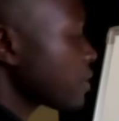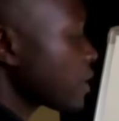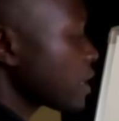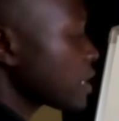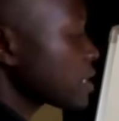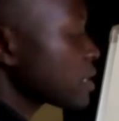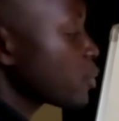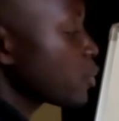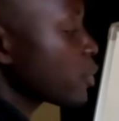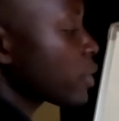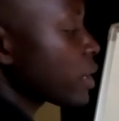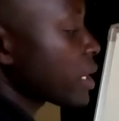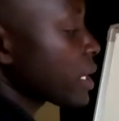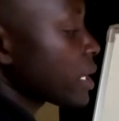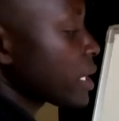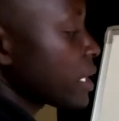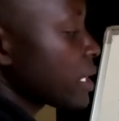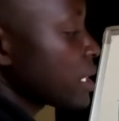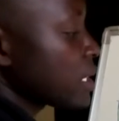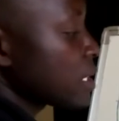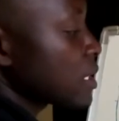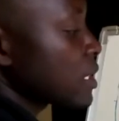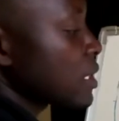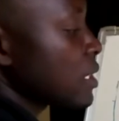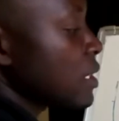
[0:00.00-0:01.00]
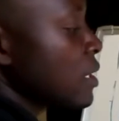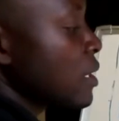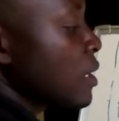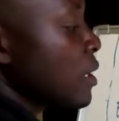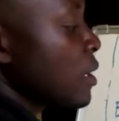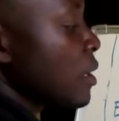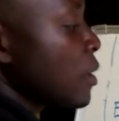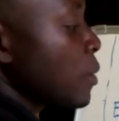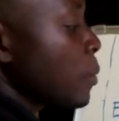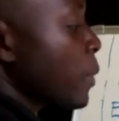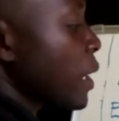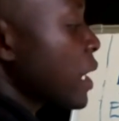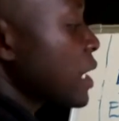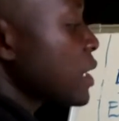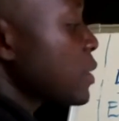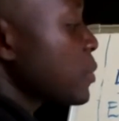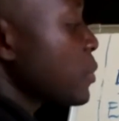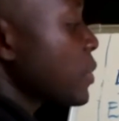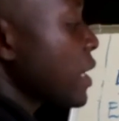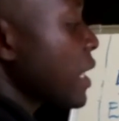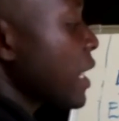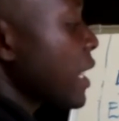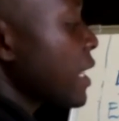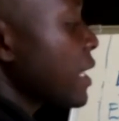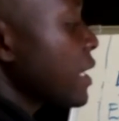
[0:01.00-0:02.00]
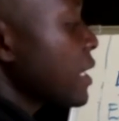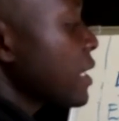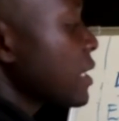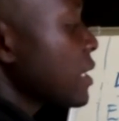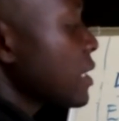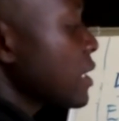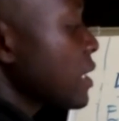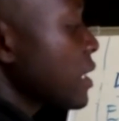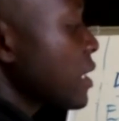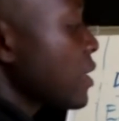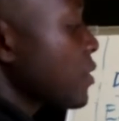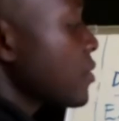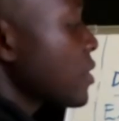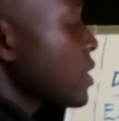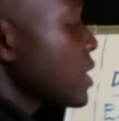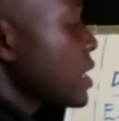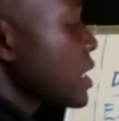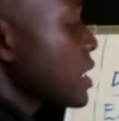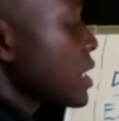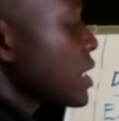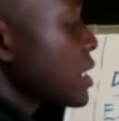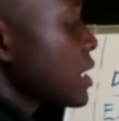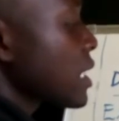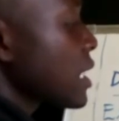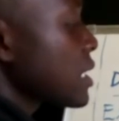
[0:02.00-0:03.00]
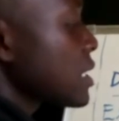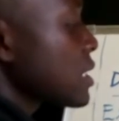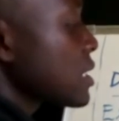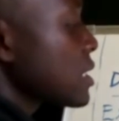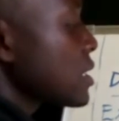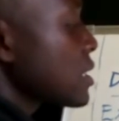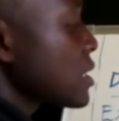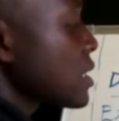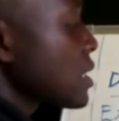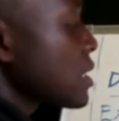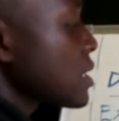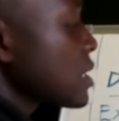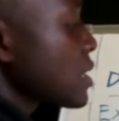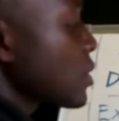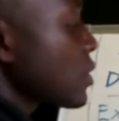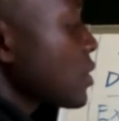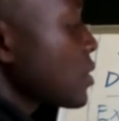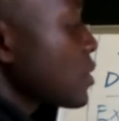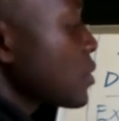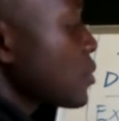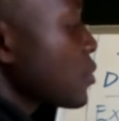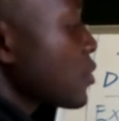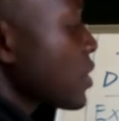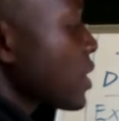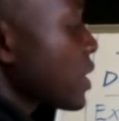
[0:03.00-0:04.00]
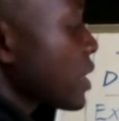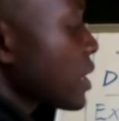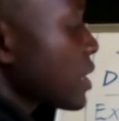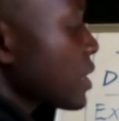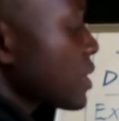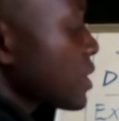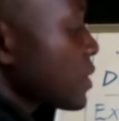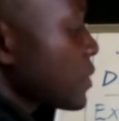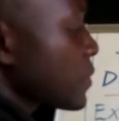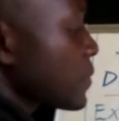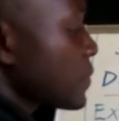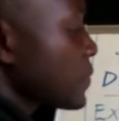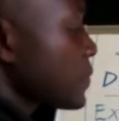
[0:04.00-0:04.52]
first bracket, multiplying everything that is in the second bracket.